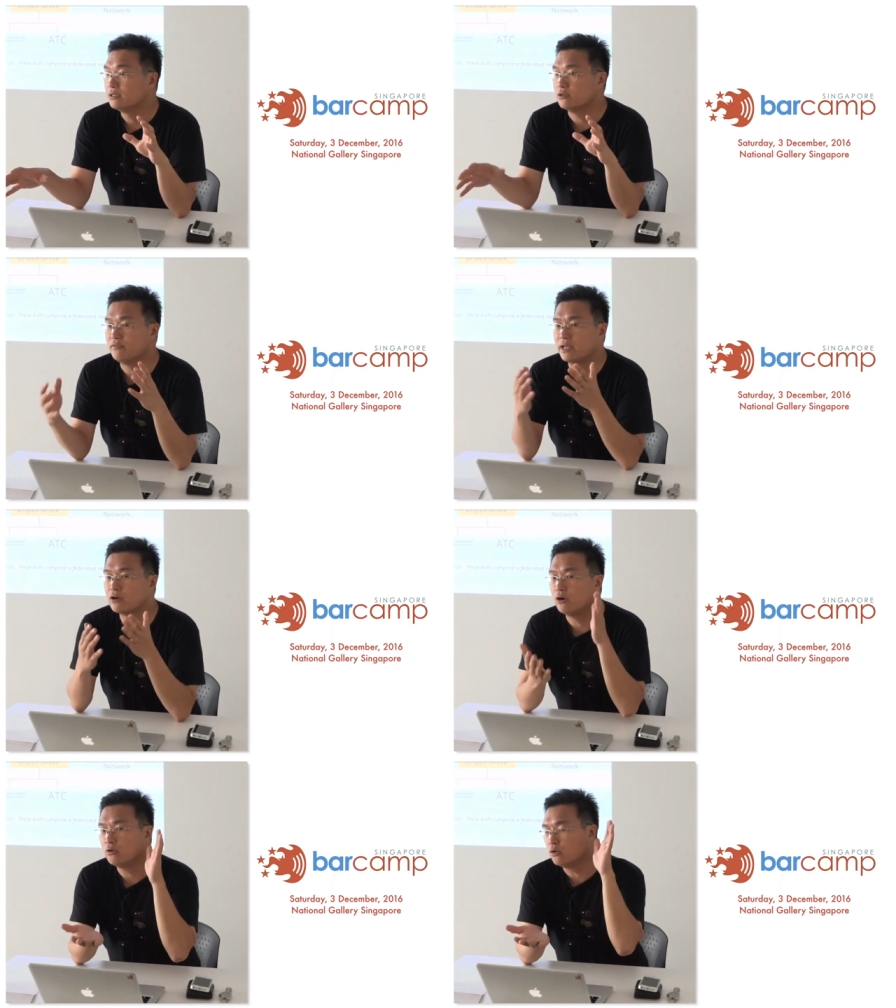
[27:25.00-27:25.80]
So if you
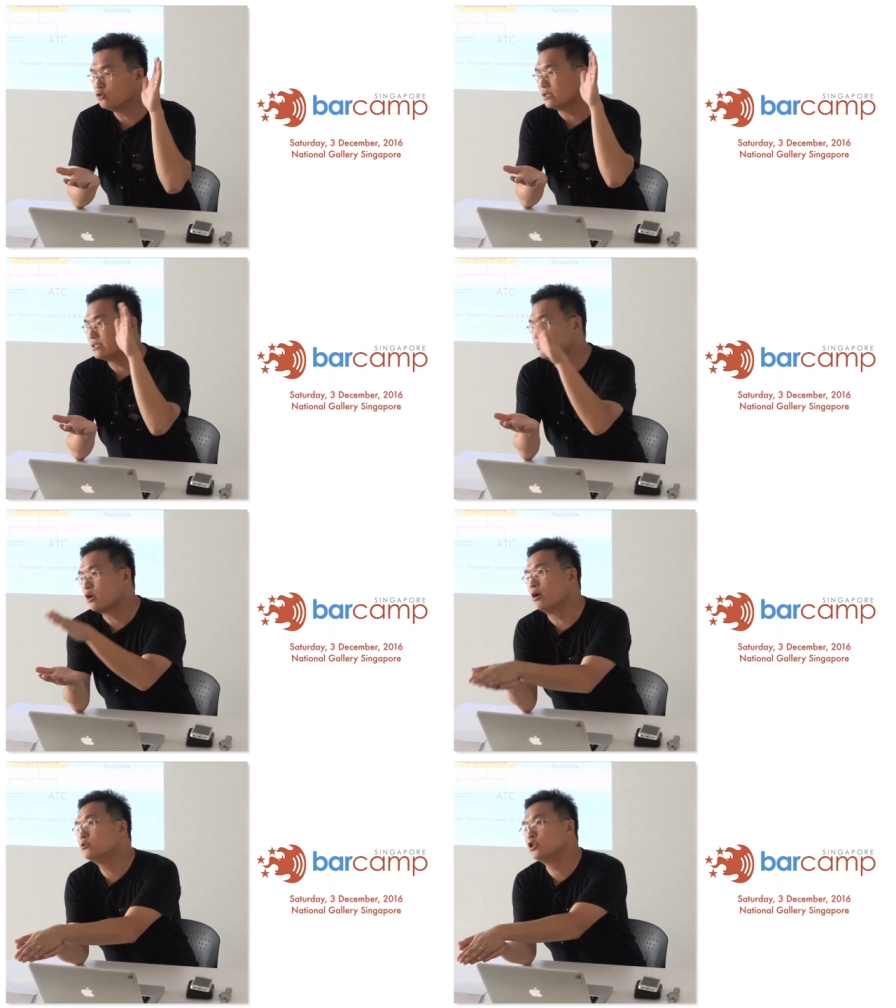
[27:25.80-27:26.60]
can go to the same
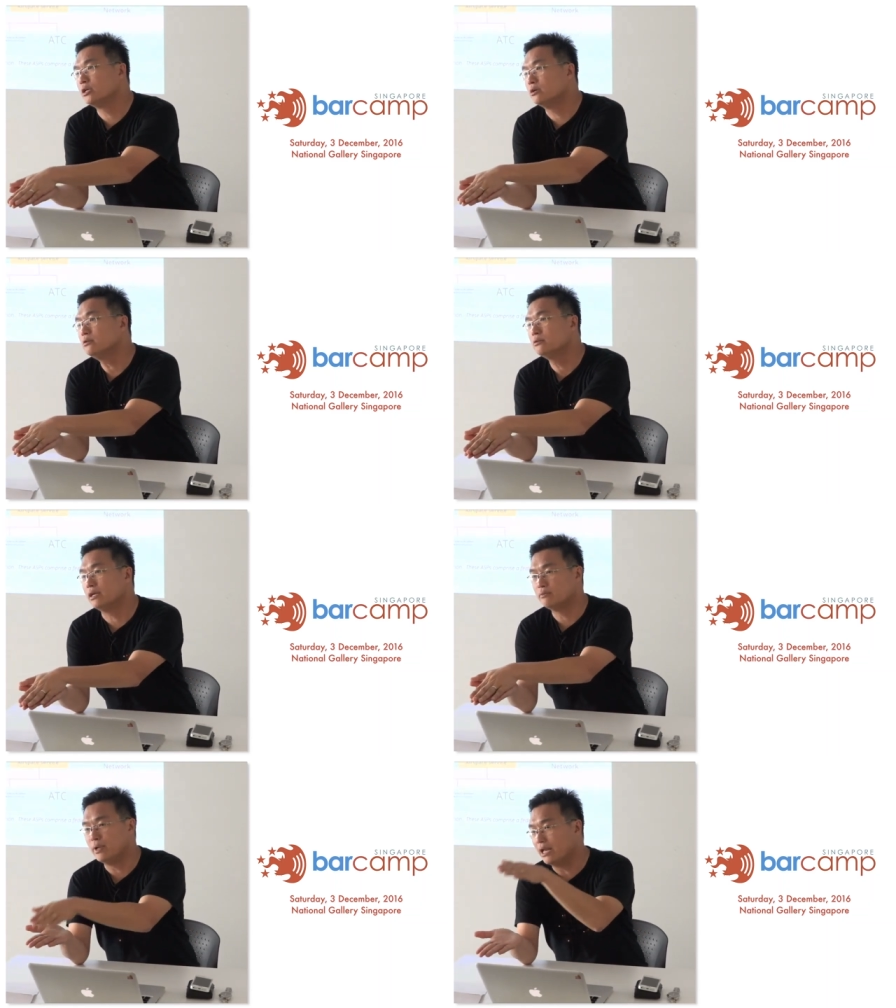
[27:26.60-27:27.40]
comms channel
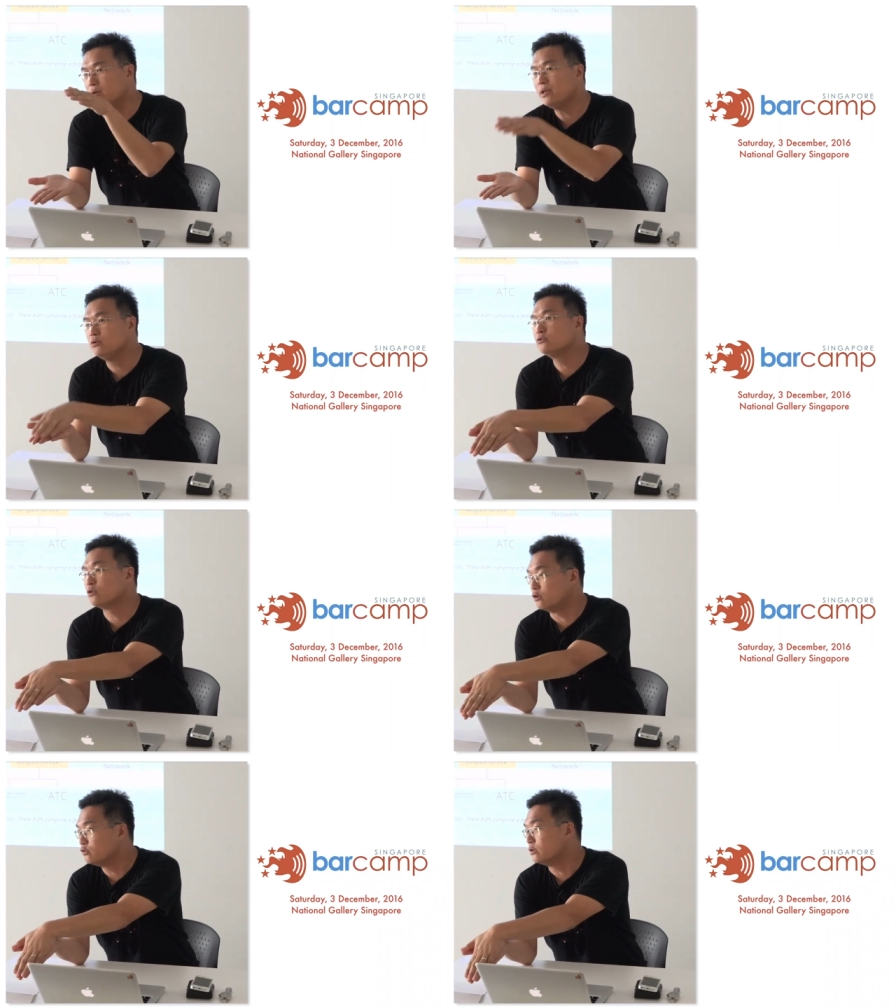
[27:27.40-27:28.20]
that we anyway use to
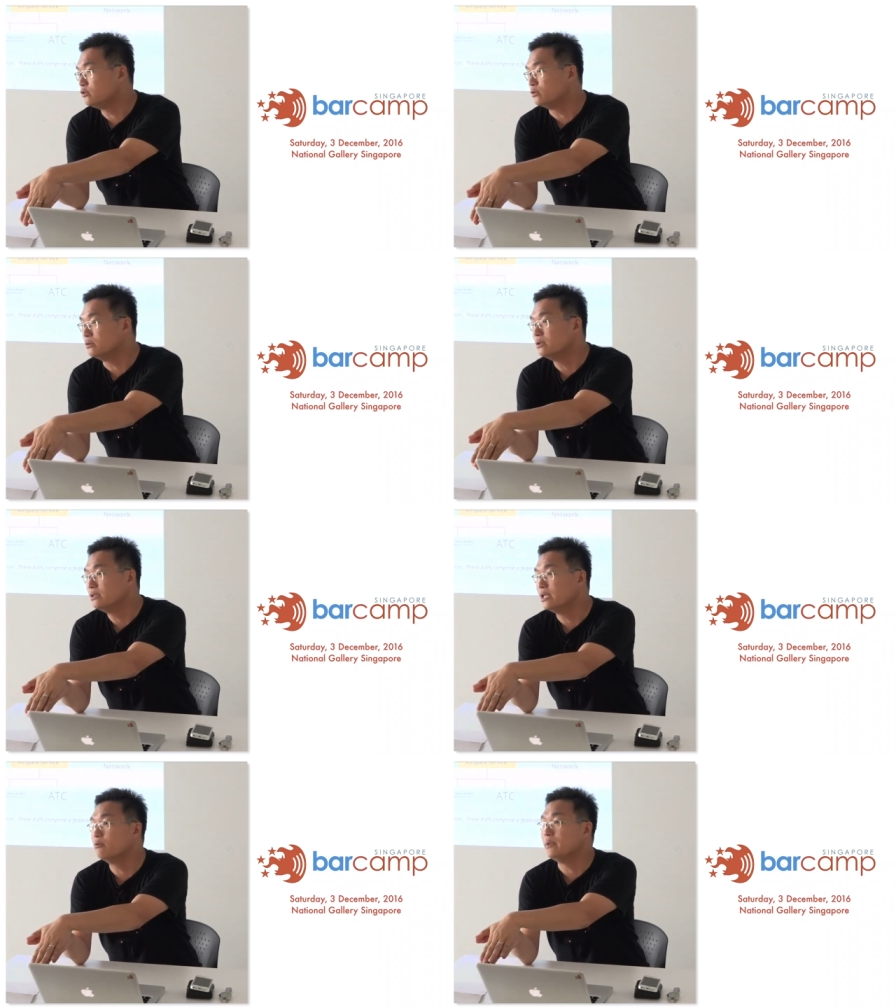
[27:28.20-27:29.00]
control the
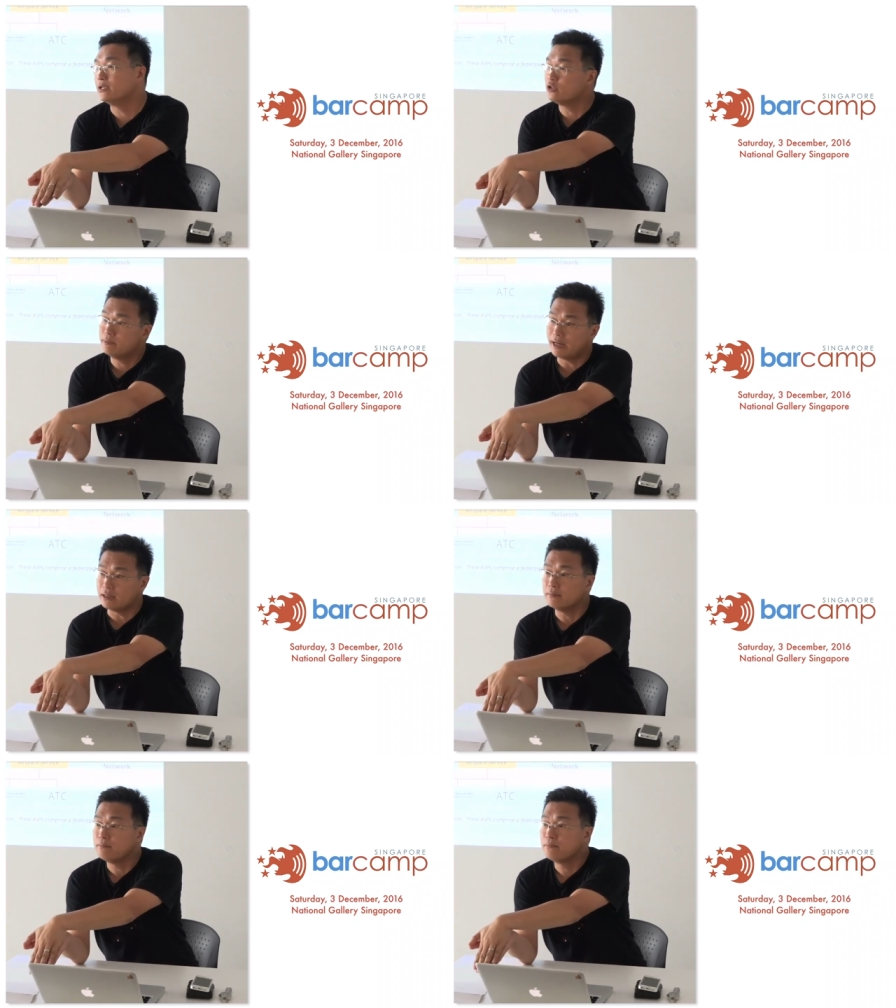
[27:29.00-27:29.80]
drone, that will be actually better.